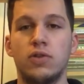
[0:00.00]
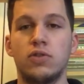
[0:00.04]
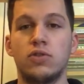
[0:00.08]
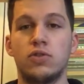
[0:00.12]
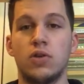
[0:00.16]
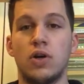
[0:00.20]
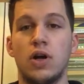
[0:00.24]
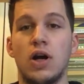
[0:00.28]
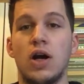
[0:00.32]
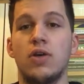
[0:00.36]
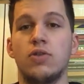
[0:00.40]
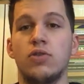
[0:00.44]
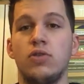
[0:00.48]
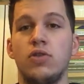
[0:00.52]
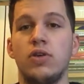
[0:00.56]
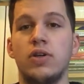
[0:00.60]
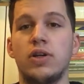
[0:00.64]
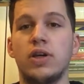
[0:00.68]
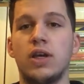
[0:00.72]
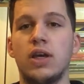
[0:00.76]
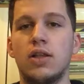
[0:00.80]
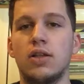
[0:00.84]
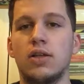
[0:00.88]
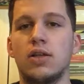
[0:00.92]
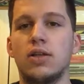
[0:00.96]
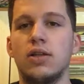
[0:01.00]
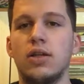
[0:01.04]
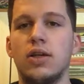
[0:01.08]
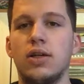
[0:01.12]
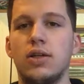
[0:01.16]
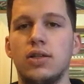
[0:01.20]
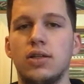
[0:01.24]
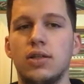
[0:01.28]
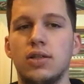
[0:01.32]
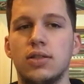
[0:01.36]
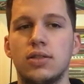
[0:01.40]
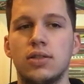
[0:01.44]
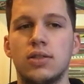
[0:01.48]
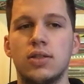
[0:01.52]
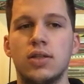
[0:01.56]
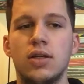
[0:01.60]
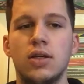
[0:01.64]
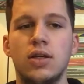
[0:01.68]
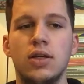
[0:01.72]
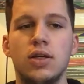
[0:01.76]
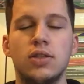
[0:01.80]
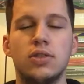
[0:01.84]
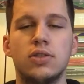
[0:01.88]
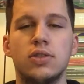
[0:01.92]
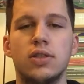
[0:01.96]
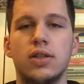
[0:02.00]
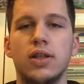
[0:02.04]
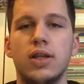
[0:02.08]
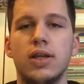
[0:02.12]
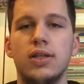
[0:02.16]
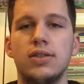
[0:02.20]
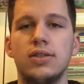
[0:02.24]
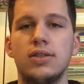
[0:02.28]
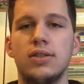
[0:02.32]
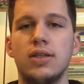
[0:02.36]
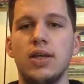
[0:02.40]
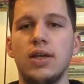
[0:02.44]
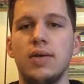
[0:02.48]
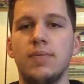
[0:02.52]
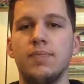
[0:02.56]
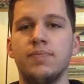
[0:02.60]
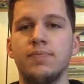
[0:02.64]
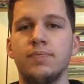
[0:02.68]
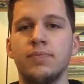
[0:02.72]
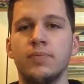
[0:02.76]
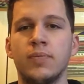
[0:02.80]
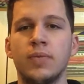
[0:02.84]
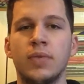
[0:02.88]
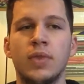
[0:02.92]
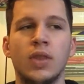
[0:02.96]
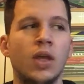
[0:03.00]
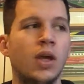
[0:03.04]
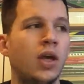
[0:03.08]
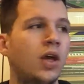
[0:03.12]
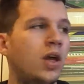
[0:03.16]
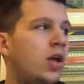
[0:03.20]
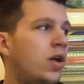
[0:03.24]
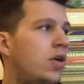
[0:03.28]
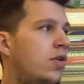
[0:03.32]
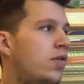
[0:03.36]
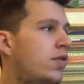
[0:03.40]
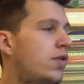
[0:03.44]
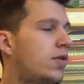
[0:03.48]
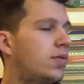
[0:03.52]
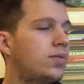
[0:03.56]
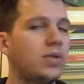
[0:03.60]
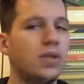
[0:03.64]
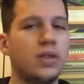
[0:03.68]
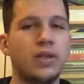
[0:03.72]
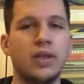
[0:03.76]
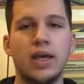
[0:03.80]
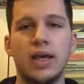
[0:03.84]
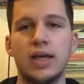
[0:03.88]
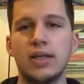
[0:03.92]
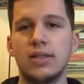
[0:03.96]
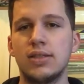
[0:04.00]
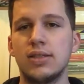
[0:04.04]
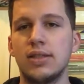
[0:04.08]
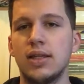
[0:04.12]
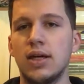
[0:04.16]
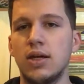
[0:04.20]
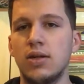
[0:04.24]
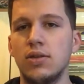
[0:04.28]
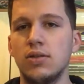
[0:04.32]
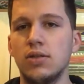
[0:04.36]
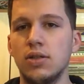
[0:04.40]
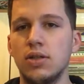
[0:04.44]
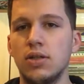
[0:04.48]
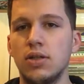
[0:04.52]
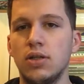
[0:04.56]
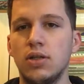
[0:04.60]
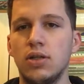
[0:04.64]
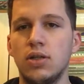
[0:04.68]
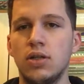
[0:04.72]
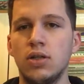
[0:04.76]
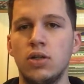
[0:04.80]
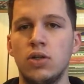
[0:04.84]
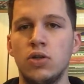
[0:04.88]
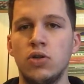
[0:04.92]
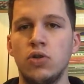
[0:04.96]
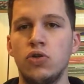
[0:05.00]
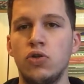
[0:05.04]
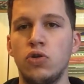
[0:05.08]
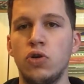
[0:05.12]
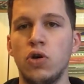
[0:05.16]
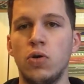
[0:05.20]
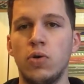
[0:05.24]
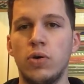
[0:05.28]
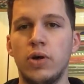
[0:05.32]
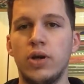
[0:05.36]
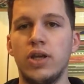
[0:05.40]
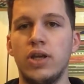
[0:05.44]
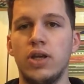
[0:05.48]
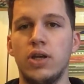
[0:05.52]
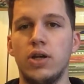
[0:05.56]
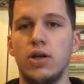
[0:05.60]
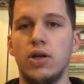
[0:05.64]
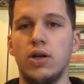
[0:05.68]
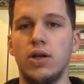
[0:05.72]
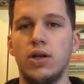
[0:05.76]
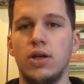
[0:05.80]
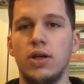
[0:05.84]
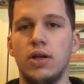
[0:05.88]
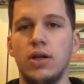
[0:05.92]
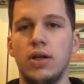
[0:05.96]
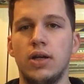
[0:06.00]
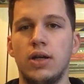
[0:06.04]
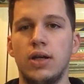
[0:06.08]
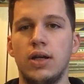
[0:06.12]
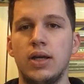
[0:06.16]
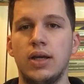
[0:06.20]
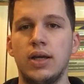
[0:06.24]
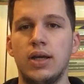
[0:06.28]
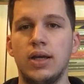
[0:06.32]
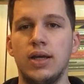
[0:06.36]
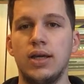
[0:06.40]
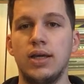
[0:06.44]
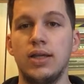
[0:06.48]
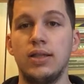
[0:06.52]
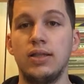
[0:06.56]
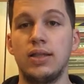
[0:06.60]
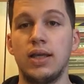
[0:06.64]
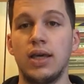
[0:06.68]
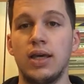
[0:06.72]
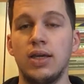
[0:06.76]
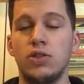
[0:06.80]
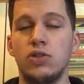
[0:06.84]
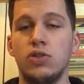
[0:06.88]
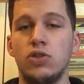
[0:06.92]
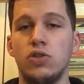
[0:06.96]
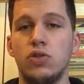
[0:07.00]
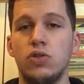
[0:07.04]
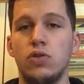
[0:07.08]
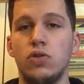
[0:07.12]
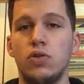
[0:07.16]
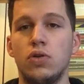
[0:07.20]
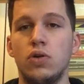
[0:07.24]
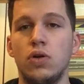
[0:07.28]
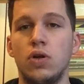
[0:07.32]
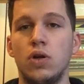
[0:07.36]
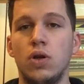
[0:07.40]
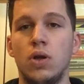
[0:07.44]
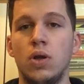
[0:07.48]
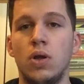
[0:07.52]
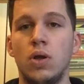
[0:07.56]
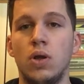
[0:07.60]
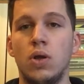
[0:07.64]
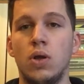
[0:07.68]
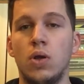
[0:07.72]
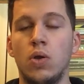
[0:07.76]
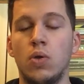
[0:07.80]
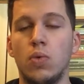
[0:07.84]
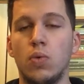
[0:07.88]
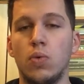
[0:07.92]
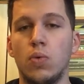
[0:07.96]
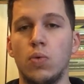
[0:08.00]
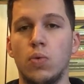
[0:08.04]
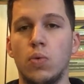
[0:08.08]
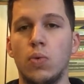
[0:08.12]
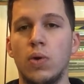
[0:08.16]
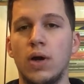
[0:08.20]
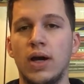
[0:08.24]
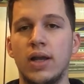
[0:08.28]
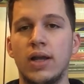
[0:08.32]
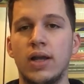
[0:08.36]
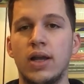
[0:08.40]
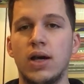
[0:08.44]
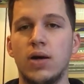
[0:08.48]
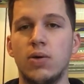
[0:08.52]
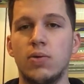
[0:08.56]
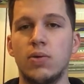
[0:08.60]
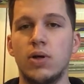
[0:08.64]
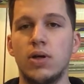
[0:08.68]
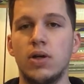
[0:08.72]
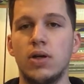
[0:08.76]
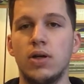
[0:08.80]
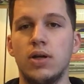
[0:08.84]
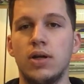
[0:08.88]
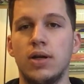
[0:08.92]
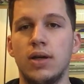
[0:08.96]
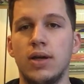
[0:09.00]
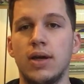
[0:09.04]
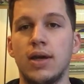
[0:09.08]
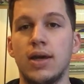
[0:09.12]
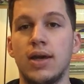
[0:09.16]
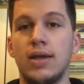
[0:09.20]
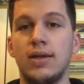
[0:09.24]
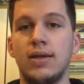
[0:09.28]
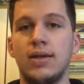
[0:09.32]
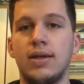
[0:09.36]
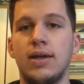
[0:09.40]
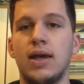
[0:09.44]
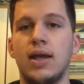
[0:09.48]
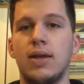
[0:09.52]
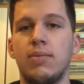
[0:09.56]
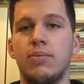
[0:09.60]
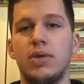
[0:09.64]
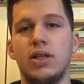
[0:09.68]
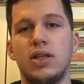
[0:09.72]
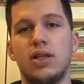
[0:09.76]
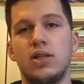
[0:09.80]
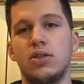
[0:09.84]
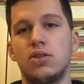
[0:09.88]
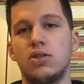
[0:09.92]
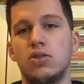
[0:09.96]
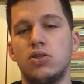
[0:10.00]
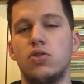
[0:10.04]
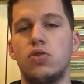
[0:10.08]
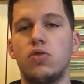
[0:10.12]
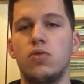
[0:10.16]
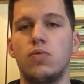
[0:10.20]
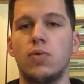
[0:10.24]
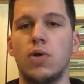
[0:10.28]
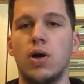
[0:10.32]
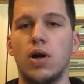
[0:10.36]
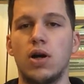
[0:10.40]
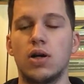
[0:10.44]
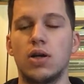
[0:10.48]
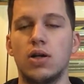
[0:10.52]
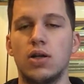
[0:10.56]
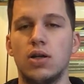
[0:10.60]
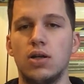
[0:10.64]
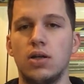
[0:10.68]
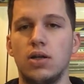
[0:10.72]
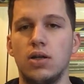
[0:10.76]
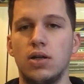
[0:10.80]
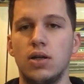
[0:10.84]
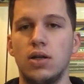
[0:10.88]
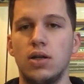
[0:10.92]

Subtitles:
So how do you calculate this? So let's say from the next town to over here, it takes you 1 hour and 10 minutes to walk.